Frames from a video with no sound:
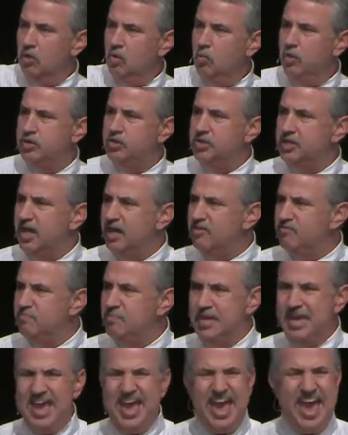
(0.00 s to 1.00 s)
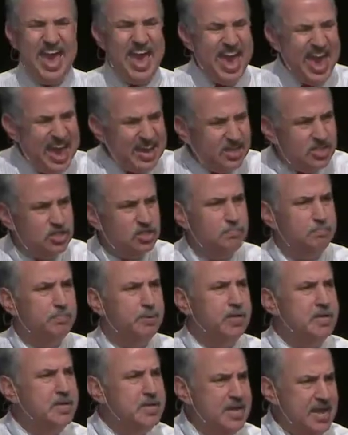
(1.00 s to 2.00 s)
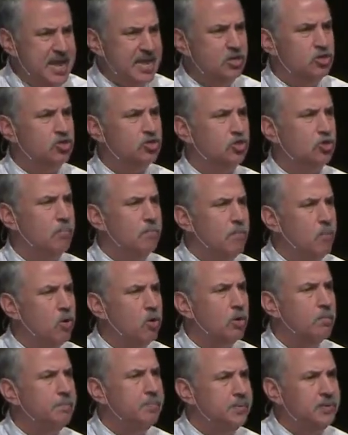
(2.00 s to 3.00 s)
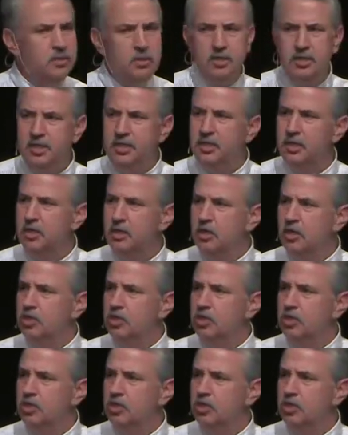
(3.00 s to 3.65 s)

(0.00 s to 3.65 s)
which gave me exponential more ability